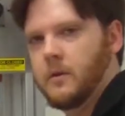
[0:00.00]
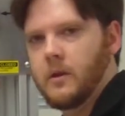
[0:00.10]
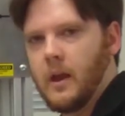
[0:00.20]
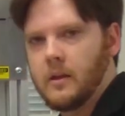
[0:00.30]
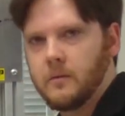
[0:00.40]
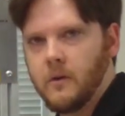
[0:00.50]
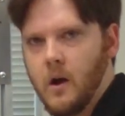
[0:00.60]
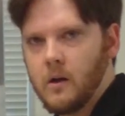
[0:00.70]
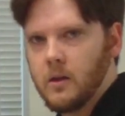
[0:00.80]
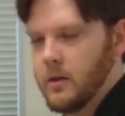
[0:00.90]
the retaining
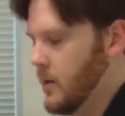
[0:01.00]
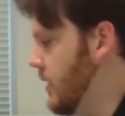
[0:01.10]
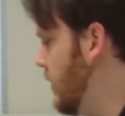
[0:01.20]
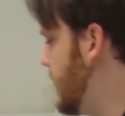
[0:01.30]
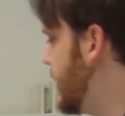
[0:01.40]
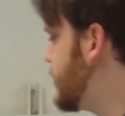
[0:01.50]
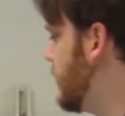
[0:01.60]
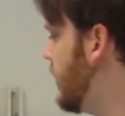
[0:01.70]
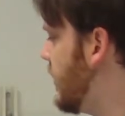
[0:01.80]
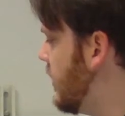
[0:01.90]
rod. Well, make
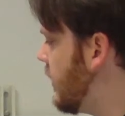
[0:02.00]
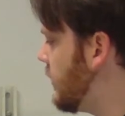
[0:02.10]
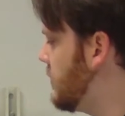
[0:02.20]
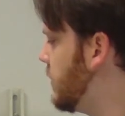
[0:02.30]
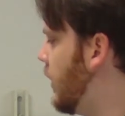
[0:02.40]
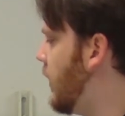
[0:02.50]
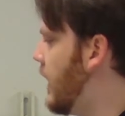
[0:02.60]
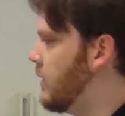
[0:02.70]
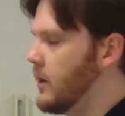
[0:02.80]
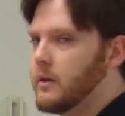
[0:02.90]
sure that it doesn't blow
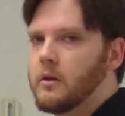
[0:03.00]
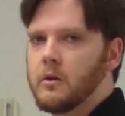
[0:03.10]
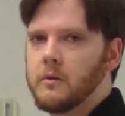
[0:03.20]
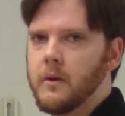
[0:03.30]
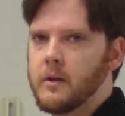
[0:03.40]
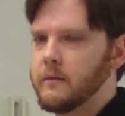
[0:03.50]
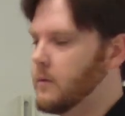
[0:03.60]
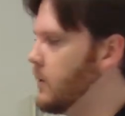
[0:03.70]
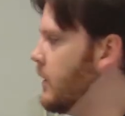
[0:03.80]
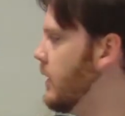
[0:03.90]
out until you're ready
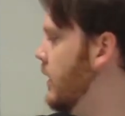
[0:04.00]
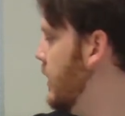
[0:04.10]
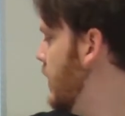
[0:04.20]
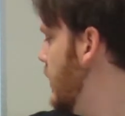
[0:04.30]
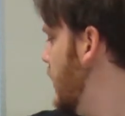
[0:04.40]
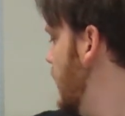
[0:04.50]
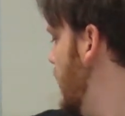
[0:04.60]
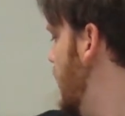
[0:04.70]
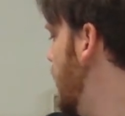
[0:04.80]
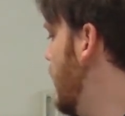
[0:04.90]
for it.
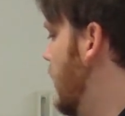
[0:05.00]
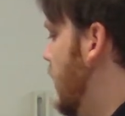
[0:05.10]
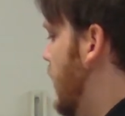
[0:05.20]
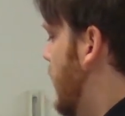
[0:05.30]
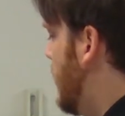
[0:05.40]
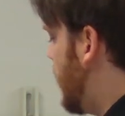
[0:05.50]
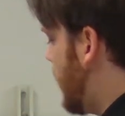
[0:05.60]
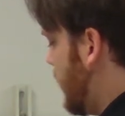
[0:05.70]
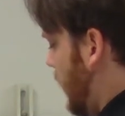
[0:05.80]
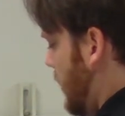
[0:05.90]
So
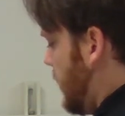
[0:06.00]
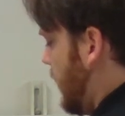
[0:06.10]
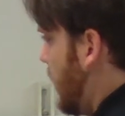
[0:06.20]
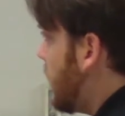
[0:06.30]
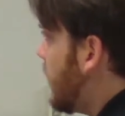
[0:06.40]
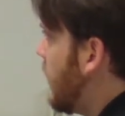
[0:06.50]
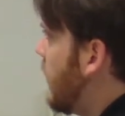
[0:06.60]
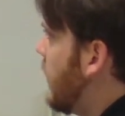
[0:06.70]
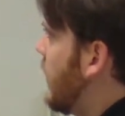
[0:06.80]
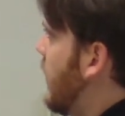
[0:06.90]
we can close this
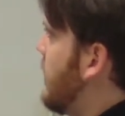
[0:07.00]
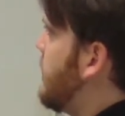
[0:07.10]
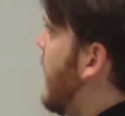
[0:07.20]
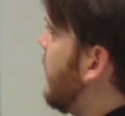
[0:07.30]
and